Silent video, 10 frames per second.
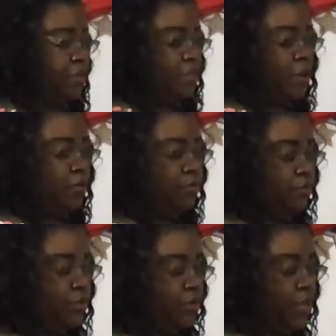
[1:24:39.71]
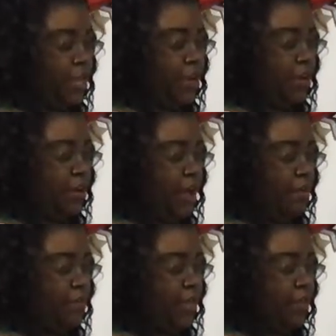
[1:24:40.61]
So here,
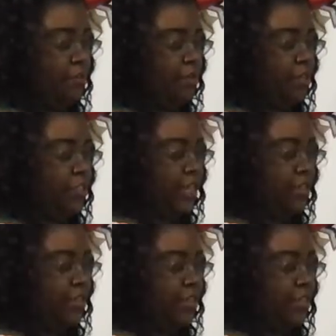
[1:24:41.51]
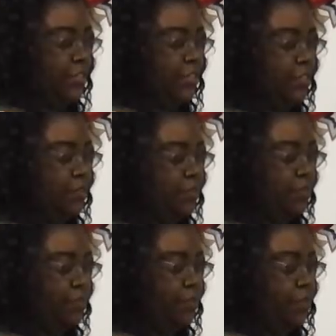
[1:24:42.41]
I'm taking the brush like this.
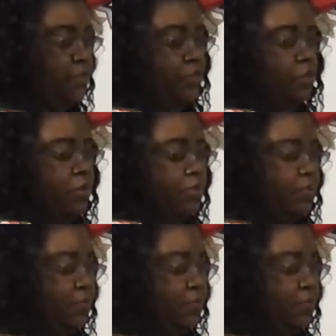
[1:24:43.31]
Swoop.